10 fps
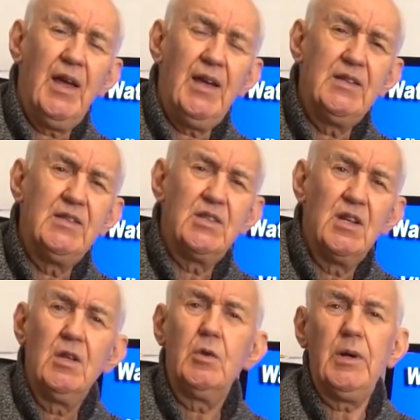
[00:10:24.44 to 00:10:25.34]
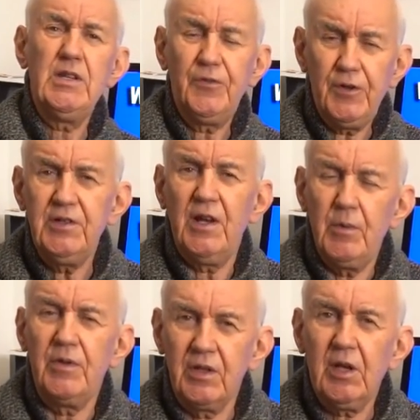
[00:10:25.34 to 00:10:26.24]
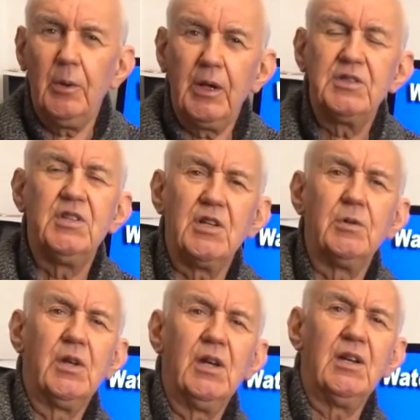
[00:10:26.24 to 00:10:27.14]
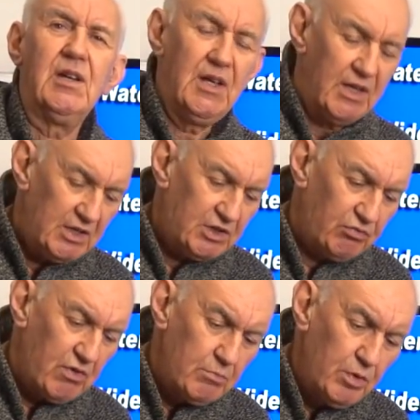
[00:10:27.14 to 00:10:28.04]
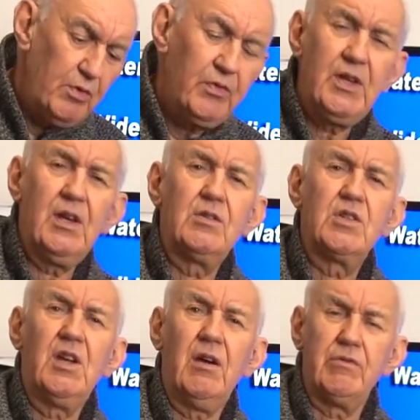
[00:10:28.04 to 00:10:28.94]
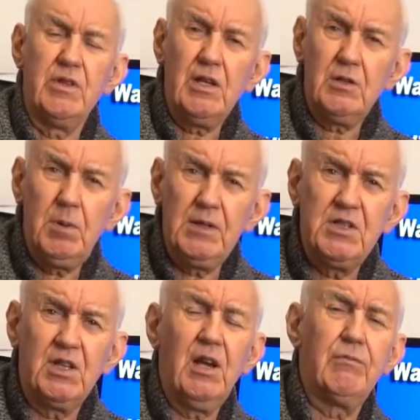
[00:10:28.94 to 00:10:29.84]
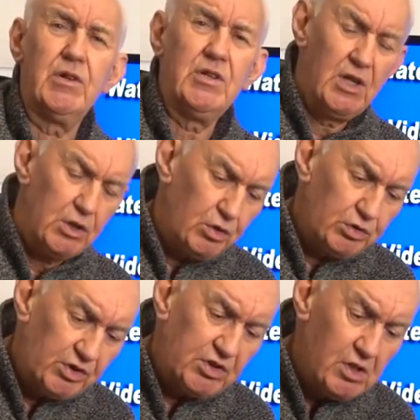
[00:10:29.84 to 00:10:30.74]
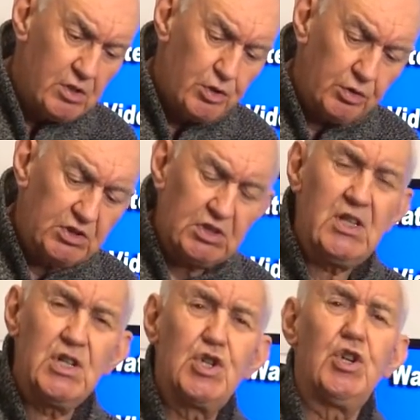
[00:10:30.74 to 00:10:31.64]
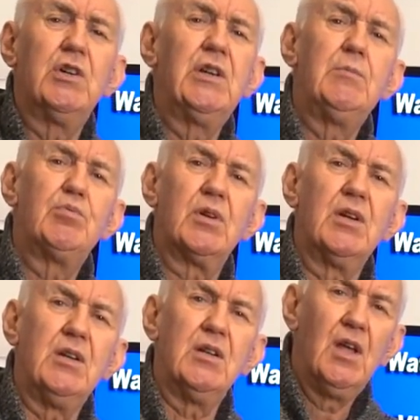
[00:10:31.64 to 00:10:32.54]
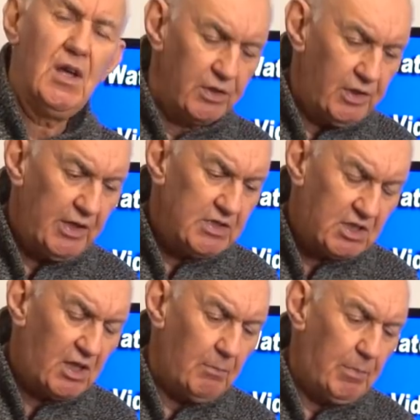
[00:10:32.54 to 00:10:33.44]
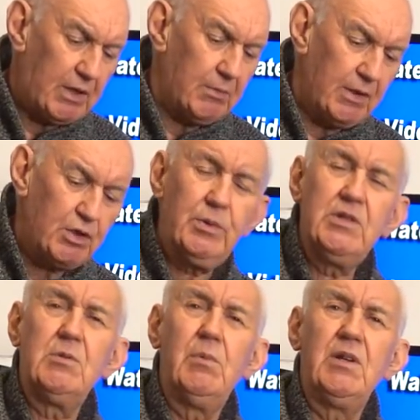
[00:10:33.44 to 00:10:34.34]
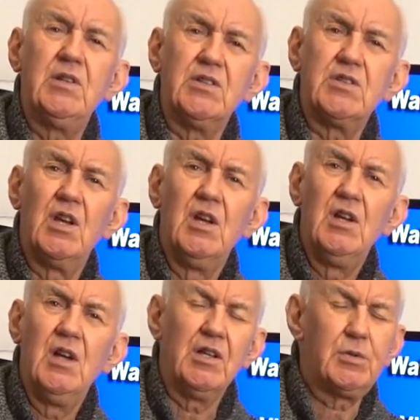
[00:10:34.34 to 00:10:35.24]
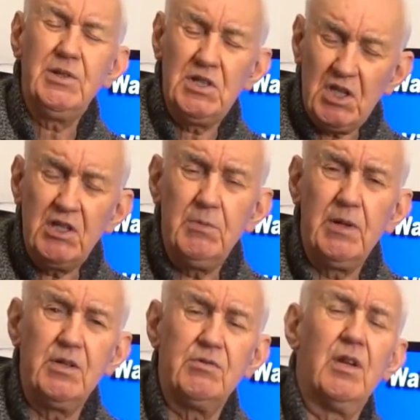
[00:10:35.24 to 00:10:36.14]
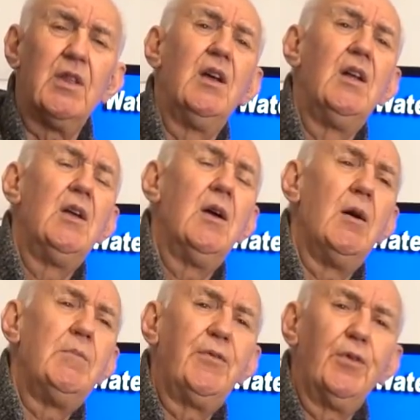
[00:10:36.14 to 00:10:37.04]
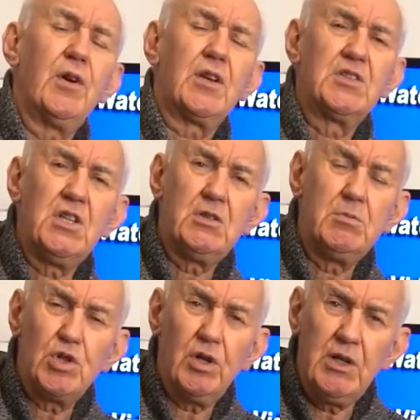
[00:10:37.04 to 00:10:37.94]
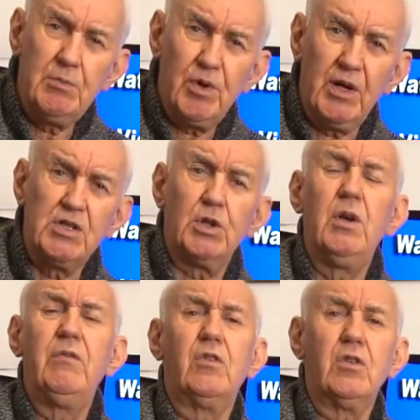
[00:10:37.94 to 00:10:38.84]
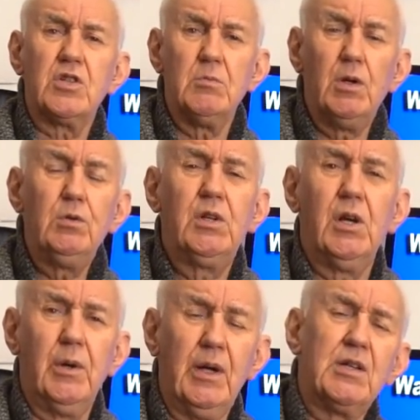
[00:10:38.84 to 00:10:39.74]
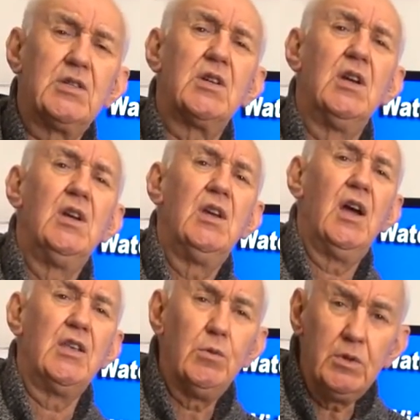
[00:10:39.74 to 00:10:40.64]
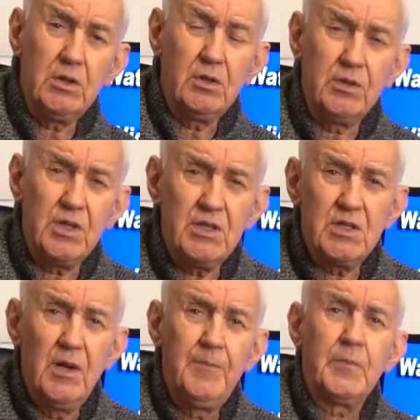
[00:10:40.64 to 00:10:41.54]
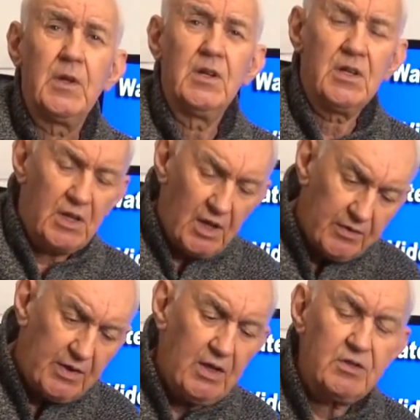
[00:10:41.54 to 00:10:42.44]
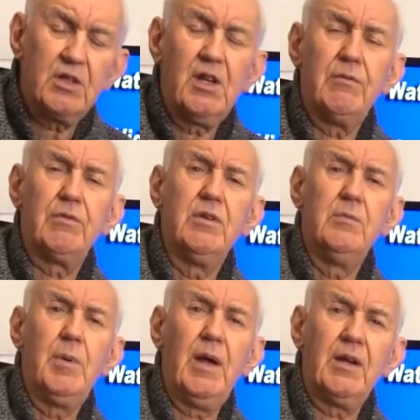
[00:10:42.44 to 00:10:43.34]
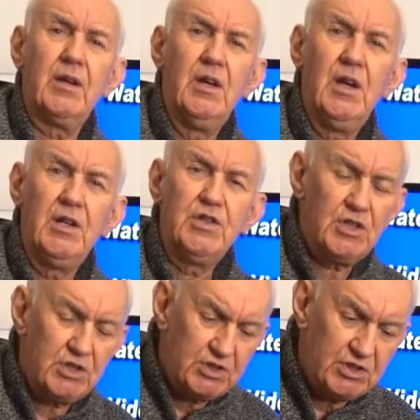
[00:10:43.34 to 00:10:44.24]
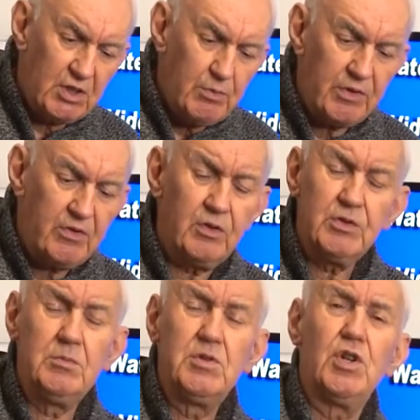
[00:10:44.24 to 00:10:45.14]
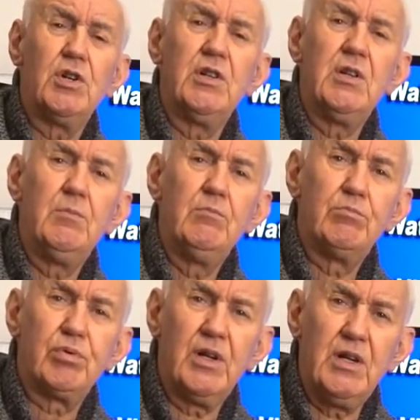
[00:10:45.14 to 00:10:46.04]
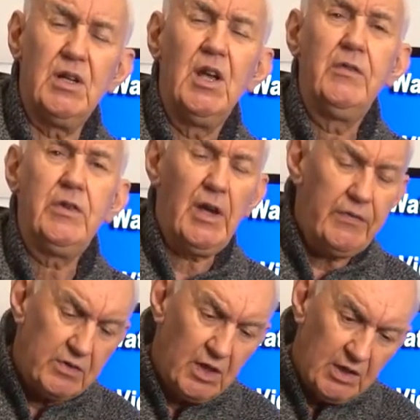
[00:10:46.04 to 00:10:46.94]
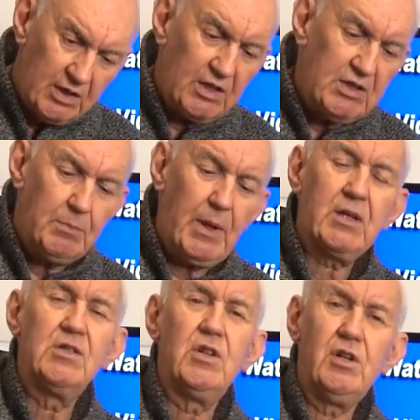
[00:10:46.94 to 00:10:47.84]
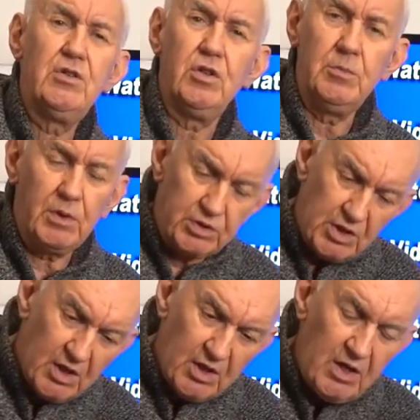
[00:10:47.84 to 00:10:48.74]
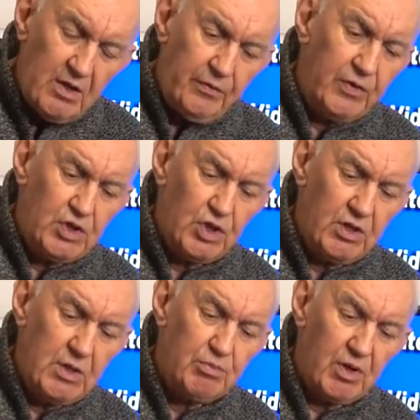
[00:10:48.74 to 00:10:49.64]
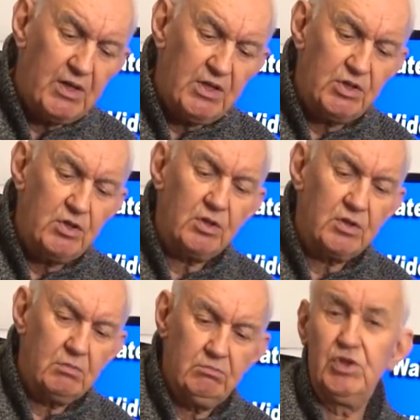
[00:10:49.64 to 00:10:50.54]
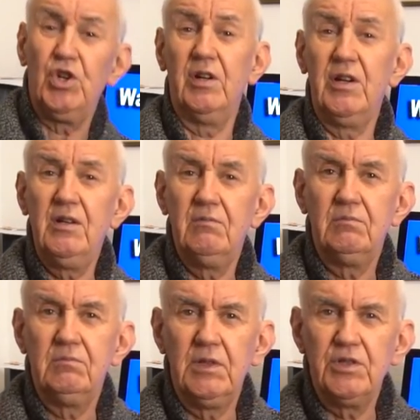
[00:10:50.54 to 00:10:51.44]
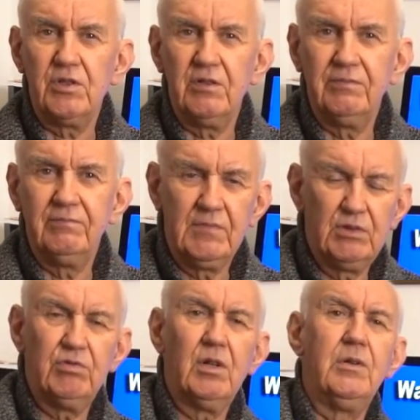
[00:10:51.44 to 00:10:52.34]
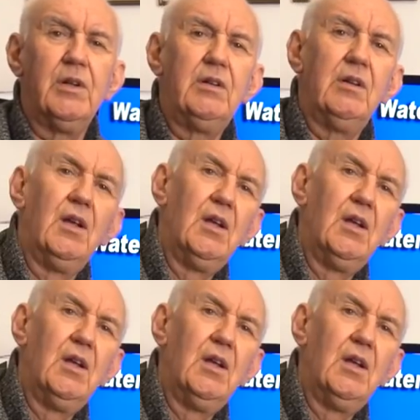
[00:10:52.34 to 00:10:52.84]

And the way to find out whether the coax is okay is to remove the outer covering, the outer plastic covering, and you should see a shiny braid. And I had to cut back about 20 metres, uh, 20 centimetres rather, uh, before I could see some shiny braid. So if you've got some old coax and you want to use it, cut the outer covering back and just see whether you've got some shiny braid. If you haven't, cut it back until you do, because if the shiny braid is not shiny, it's sort of corroded,